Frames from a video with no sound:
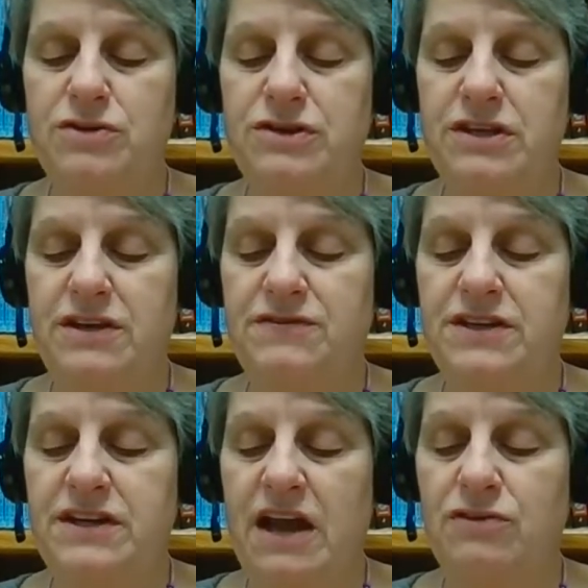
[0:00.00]
her sleeves
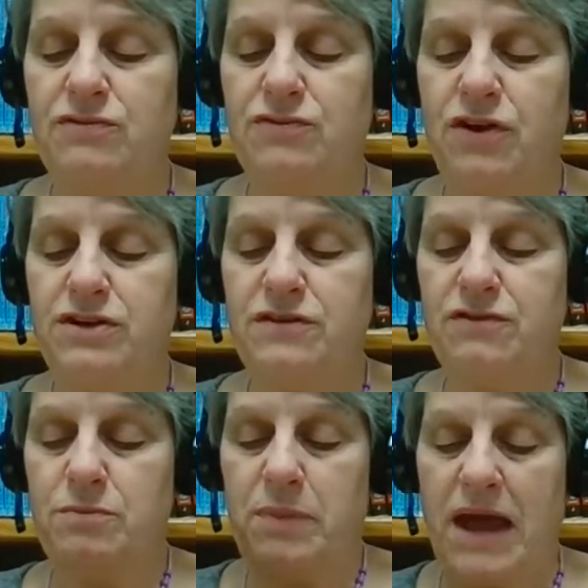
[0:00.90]
and down the front of
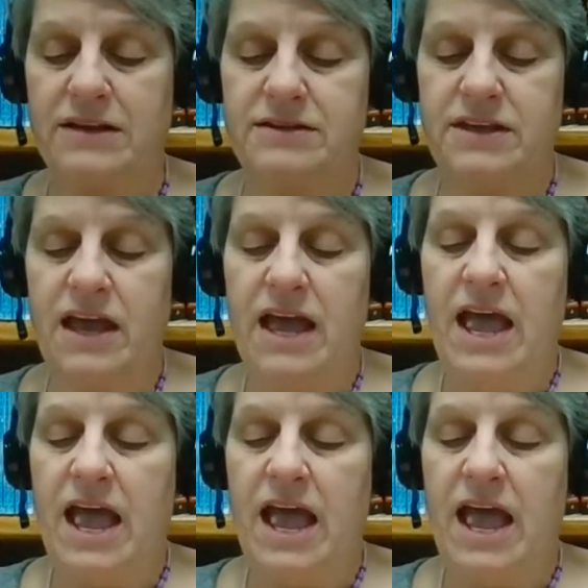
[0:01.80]
her basque,